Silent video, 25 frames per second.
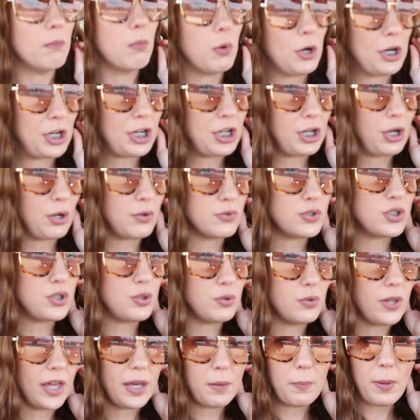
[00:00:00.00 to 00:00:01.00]
We're gonna go
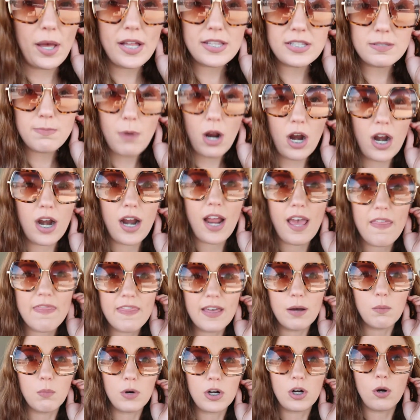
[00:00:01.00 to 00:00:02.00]
to like PetSmart,
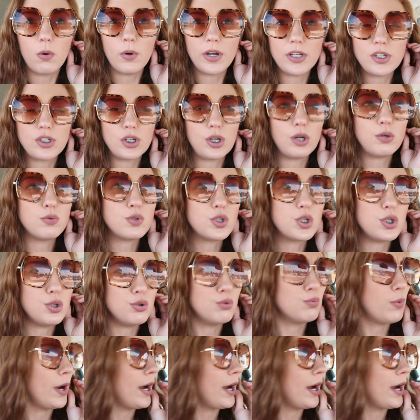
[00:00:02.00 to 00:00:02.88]
and then we're going to go to,